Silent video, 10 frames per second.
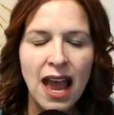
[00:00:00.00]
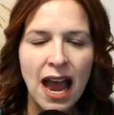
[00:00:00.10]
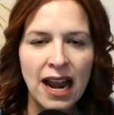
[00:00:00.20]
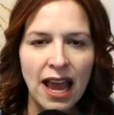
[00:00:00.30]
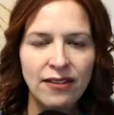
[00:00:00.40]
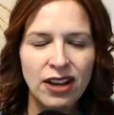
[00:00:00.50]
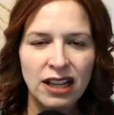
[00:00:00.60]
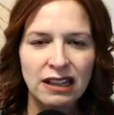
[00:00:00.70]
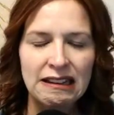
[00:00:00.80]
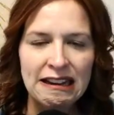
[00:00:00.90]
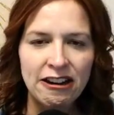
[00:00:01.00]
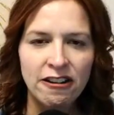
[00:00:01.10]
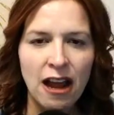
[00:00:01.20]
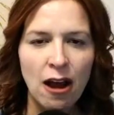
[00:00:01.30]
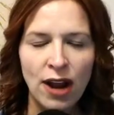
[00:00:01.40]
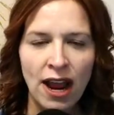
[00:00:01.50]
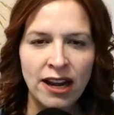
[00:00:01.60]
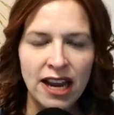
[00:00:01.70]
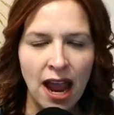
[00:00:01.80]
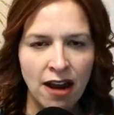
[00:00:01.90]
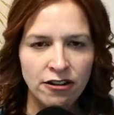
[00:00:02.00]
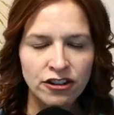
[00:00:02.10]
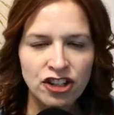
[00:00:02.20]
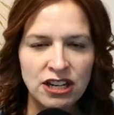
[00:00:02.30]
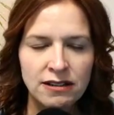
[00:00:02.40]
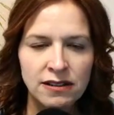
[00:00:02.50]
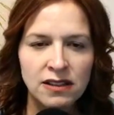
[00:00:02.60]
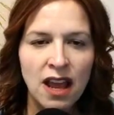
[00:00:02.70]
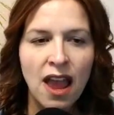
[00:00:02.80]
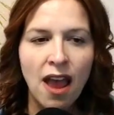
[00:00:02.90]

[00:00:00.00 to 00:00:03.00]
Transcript: and I have cleared out any energies